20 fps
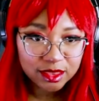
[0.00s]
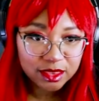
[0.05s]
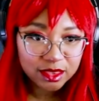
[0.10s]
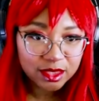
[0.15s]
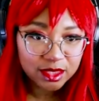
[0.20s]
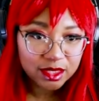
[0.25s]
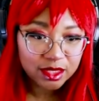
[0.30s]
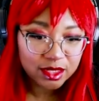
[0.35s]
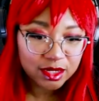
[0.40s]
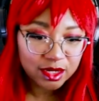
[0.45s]

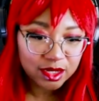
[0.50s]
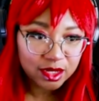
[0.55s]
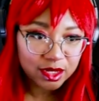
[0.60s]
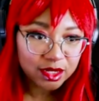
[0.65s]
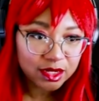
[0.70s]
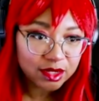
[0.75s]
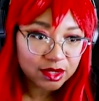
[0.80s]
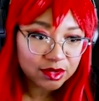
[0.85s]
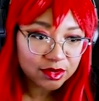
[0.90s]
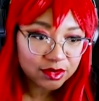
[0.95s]
that
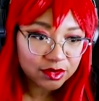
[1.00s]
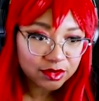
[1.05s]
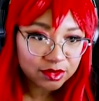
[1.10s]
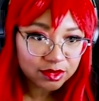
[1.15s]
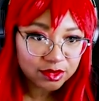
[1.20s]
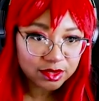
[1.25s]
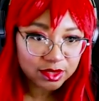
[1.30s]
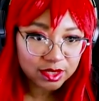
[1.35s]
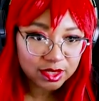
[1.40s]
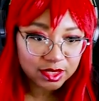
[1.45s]
I
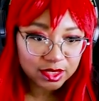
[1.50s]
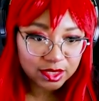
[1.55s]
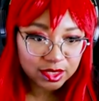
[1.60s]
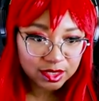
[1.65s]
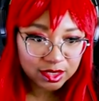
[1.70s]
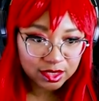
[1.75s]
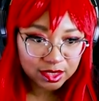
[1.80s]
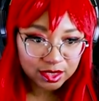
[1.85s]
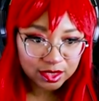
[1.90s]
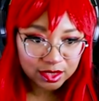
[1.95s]
could
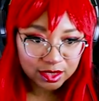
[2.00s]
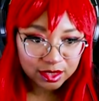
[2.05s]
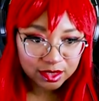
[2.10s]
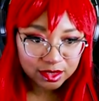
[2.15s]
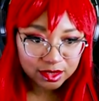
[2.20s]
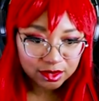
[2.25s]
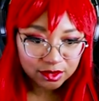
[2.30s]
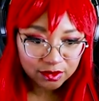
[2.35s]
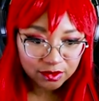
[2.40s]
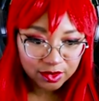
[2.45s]
get.
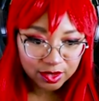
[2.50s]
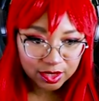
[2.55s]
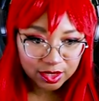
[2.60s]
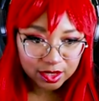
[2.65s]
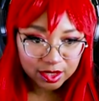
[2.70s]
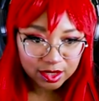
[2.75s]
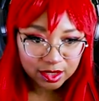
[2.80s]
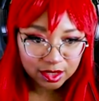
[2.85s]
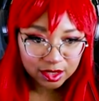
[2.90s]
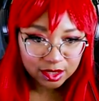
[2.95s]

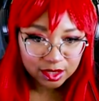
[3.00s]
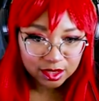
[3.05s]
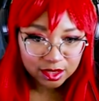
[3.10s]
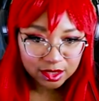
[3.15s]
Okay.